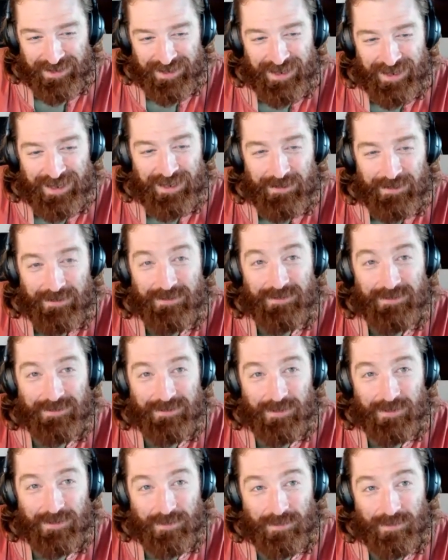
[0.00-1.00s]
And
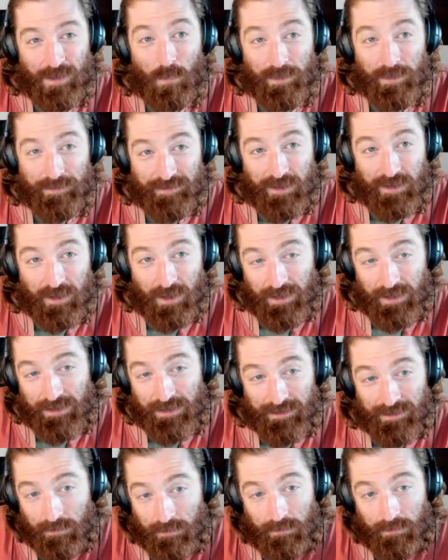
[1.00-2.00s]
then once I got
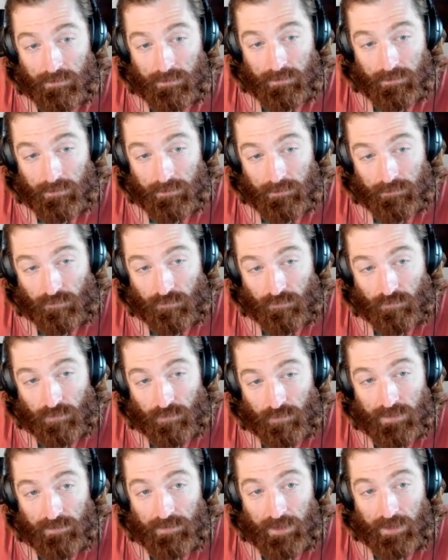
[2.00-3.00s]
it, it, it's straight
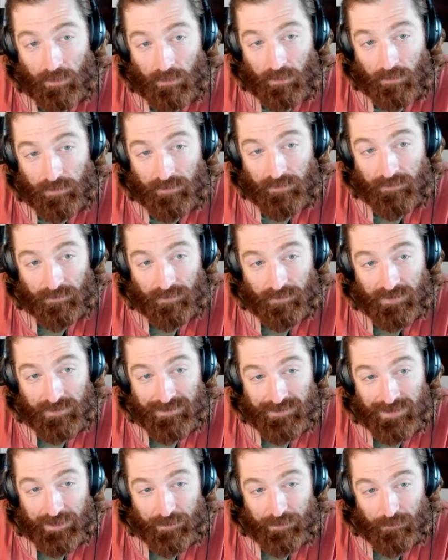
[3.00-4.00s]
in there. This is the
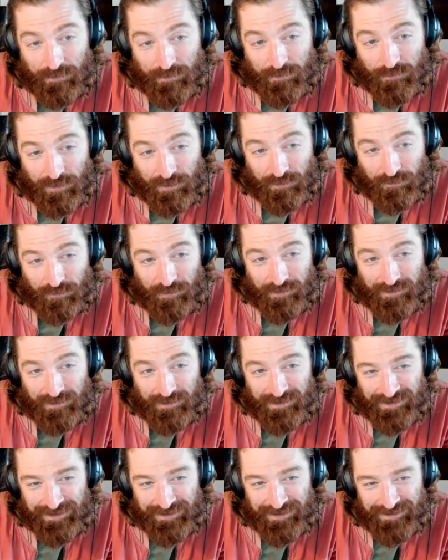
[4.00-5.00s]
entire introduction.
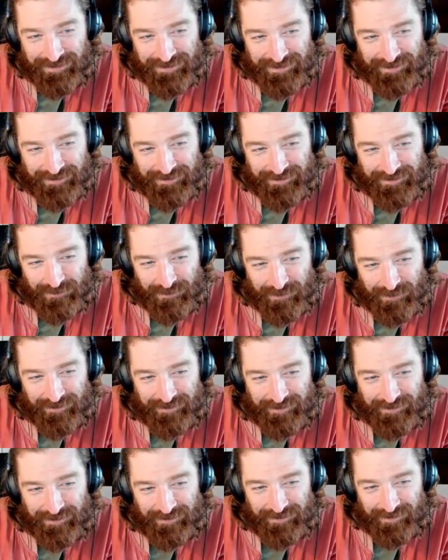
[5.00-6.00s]
You know, what is
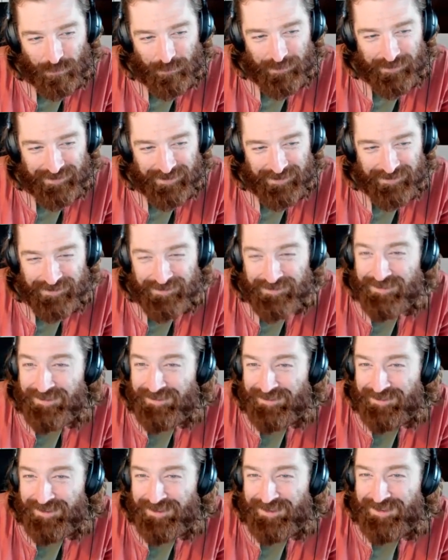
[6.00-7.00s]
this? Three
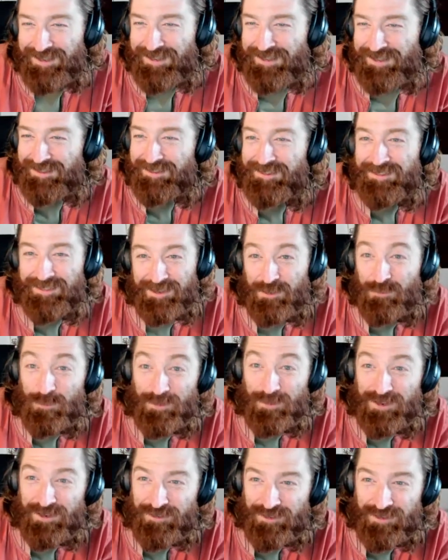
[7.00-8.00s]
sentences? This is the
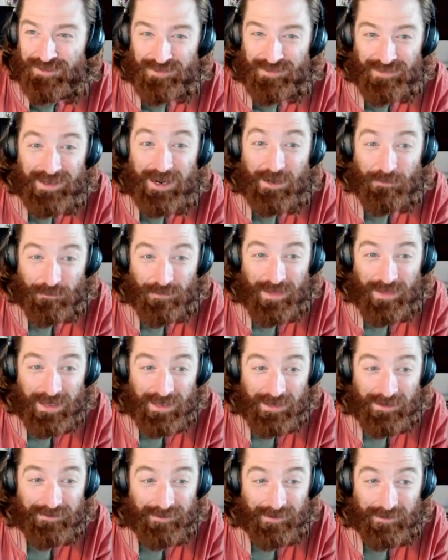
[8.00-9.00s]
introduction. Then after that,
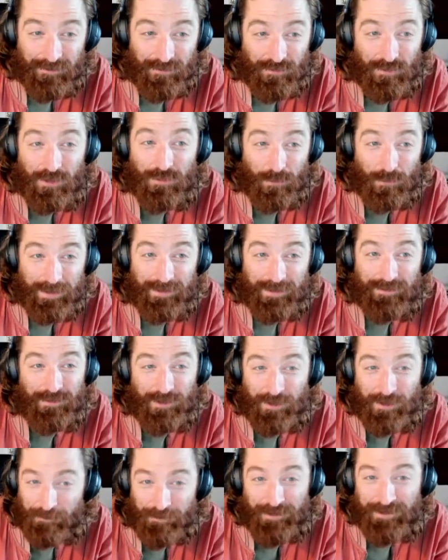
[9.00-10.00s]
it's like start doing
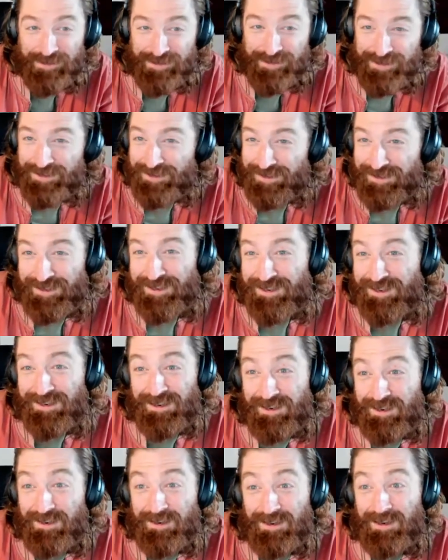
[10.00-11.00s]
stuff
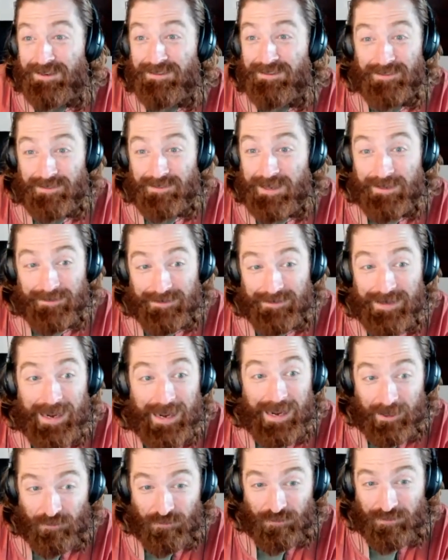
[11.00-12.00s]
it's links to
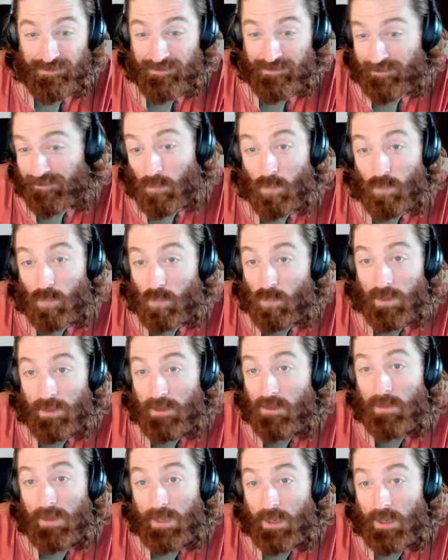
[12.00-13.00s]
actions. What do
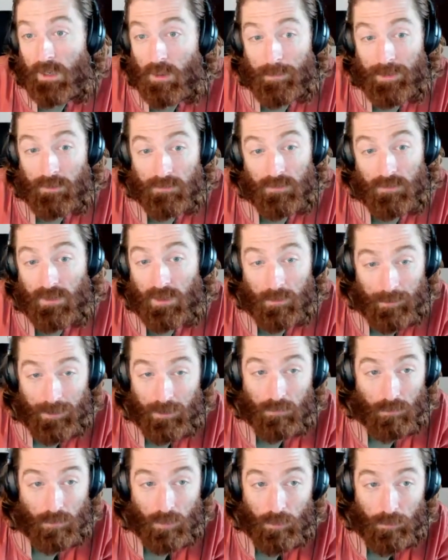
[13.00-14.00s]
you care about? Do you care
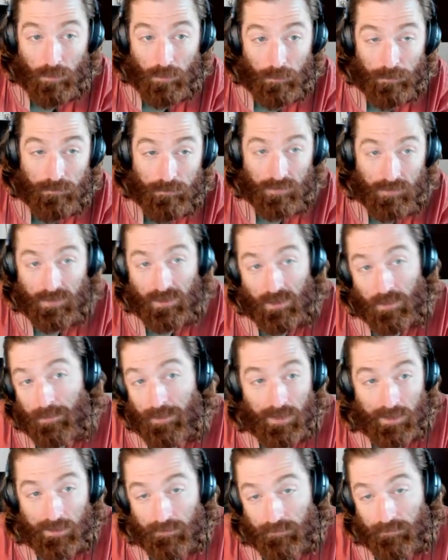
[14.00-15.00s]
about growth? Do you care about
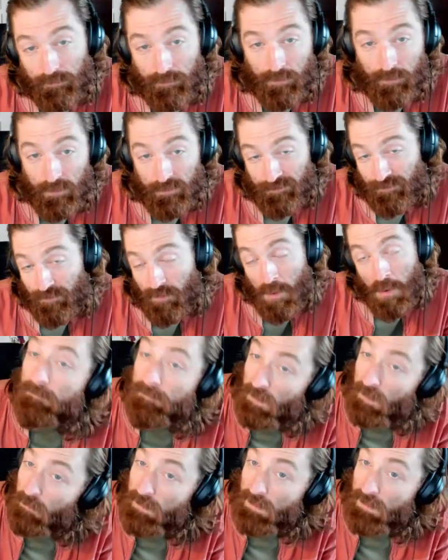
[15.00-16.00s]
getting started?
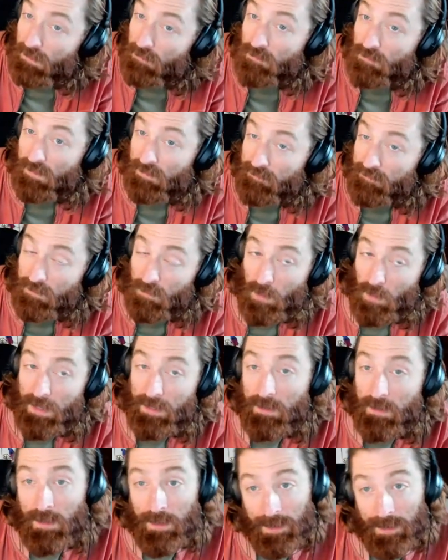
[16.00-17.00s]
Very interesting
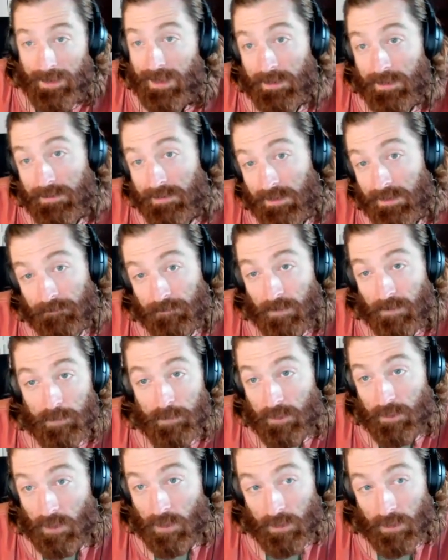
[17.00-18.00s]
way. And if I'm
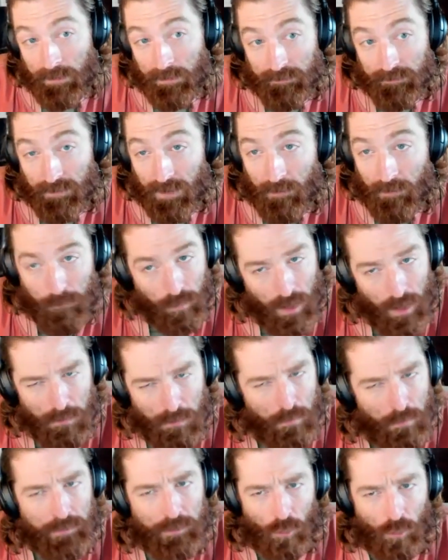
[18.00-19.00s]
being honest, I've
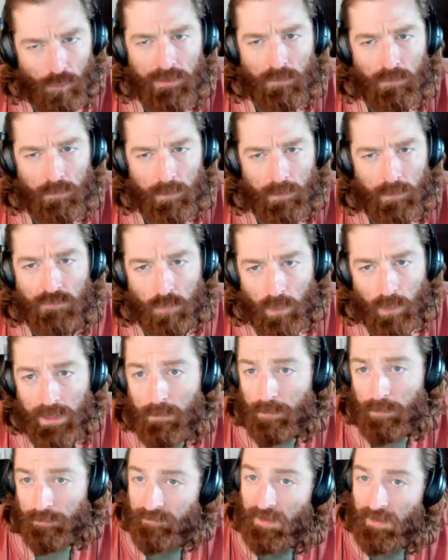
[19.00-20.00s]
probably only read
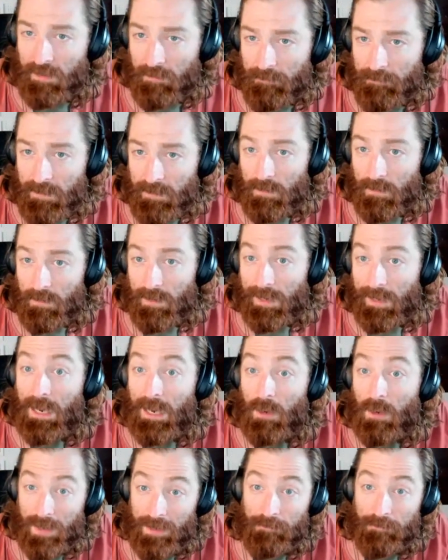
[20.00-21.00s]
20% of it.
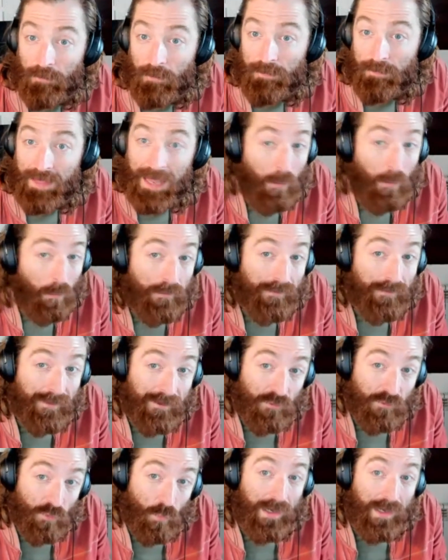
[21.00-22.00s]
However, that was the
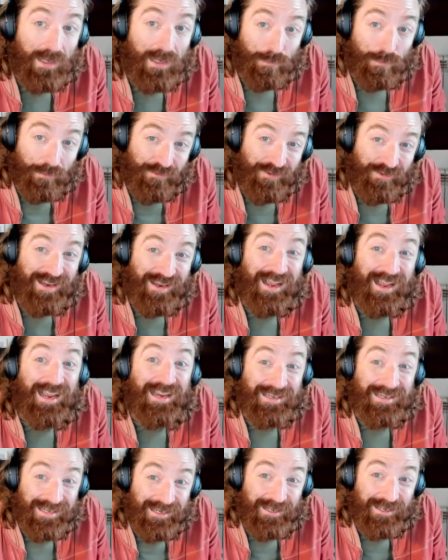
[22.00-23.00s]
20% I
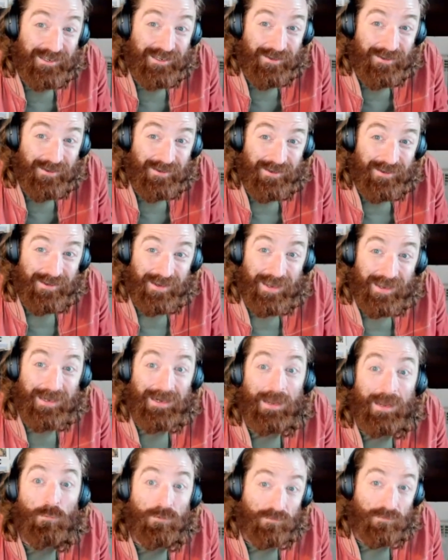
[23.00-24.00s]
needed. And
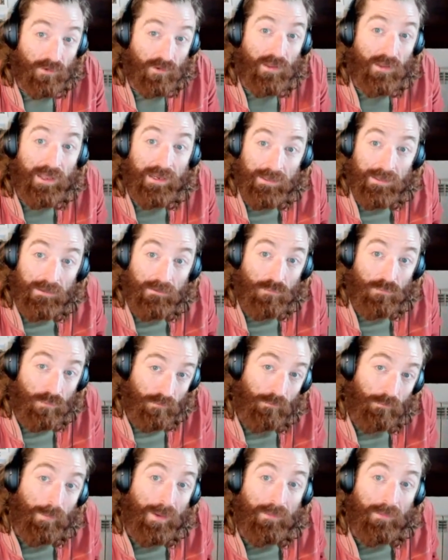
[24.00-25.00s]
I was delighted to have
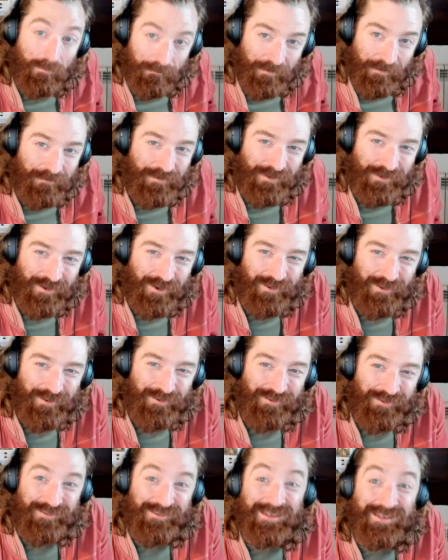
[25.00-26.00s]
spent the
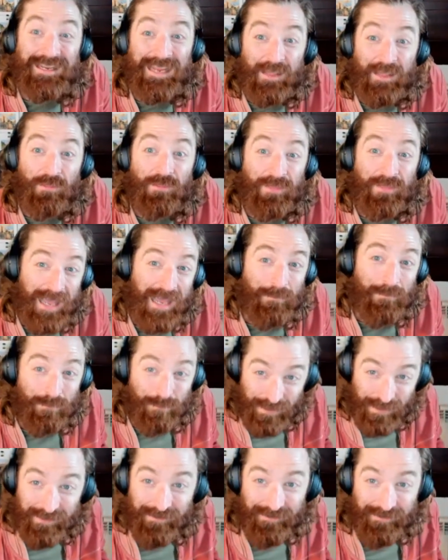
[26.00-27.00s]
$50 to get that
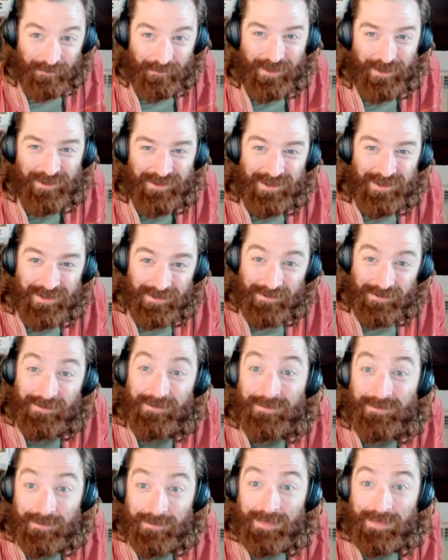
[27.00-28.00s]
piece of it
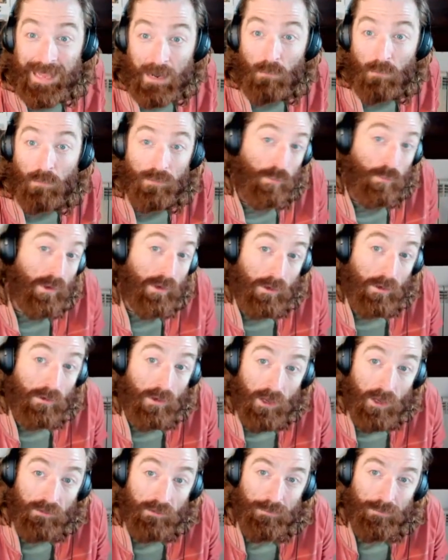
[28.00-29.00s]
because that was what
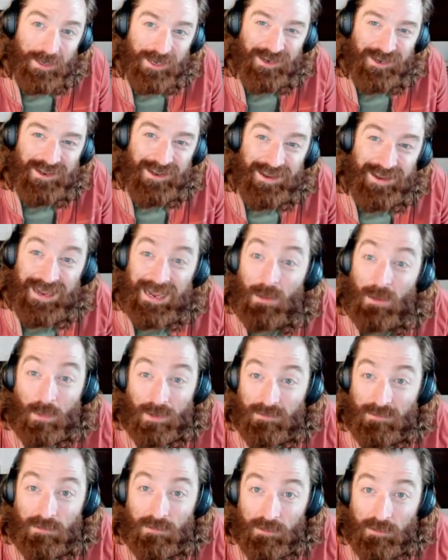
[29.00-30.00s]
unlocked me. I
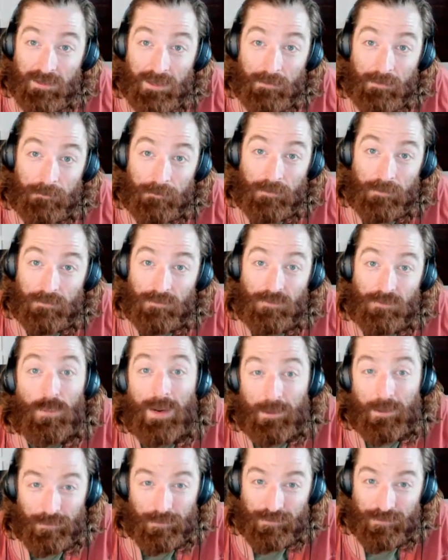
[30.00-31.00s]
wasn't looking for two
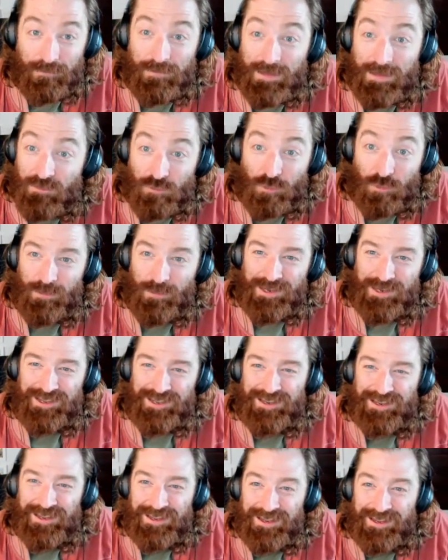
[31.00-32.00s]
hours of leisure
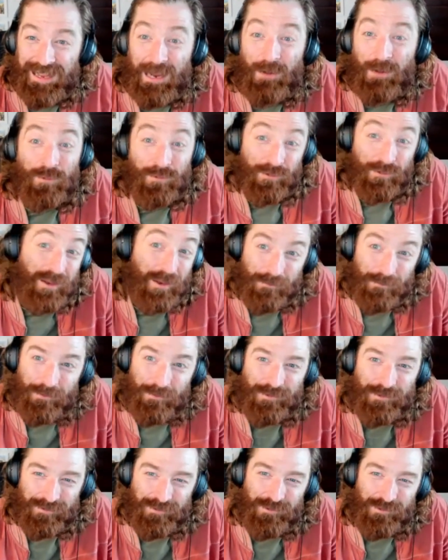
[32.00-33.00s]
reading, I was looking for a
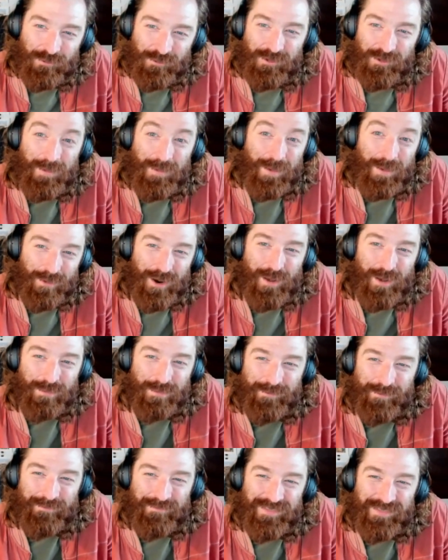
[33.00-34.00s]
solution to my
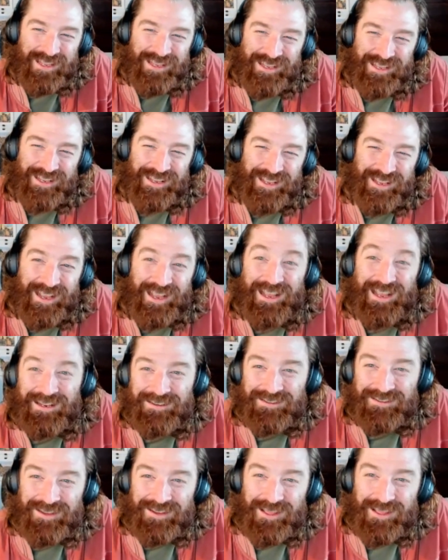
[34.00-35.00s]
problem.
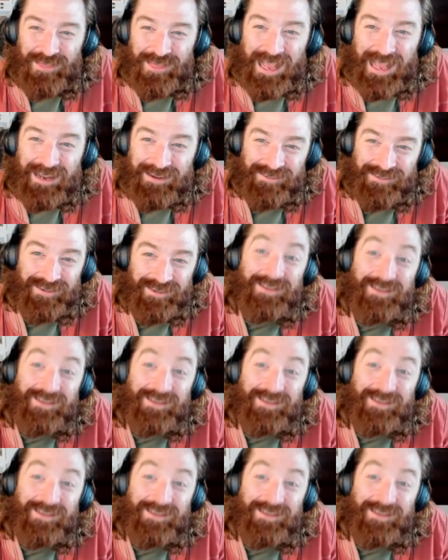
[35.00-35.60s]
And that's